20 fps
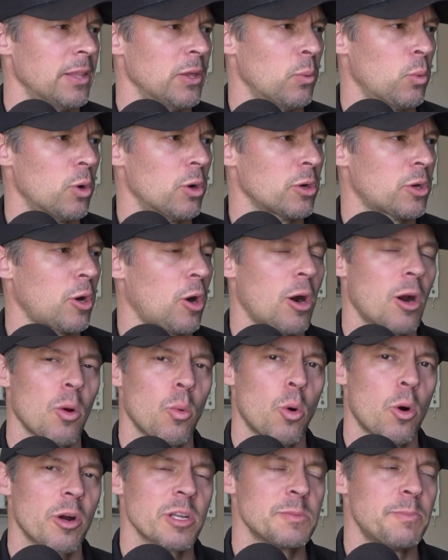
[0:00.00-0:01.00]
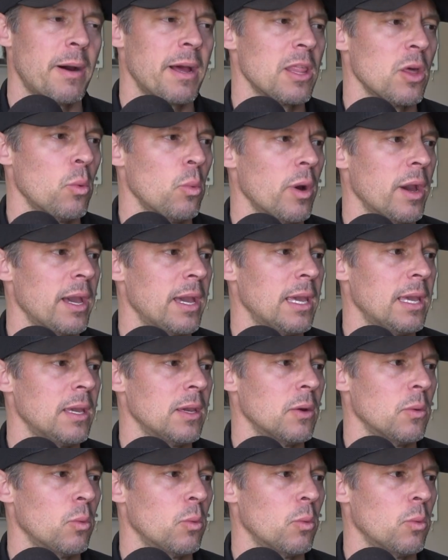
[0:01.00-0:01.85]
The World Car Awards, by the way,